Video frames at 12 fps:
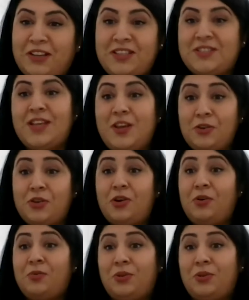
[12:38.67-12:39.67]
Because, you
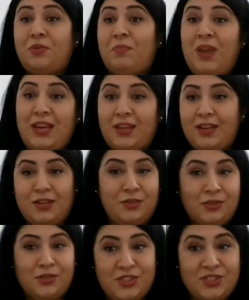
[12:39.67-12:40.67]
know, when you're Romanian and
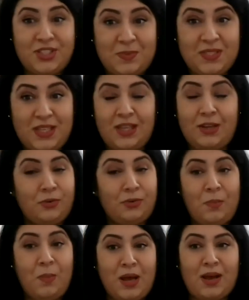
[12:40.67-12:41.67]
you're a gypsy
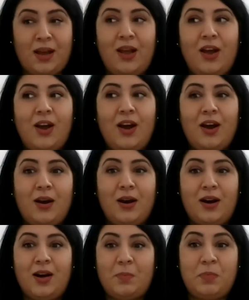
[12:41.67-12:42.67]
or
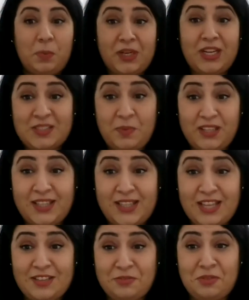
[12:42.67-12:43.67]
Roma, people expect the
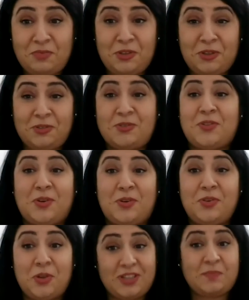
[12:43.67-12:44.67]
less from you. So
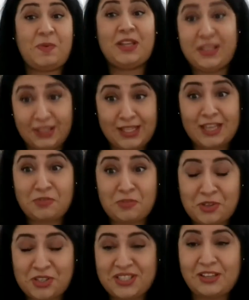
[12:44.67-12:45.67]
you're expecting less
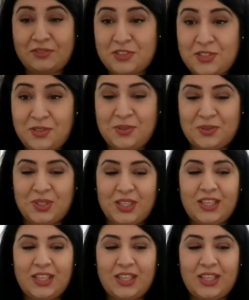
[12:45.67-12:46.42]
from yourself too.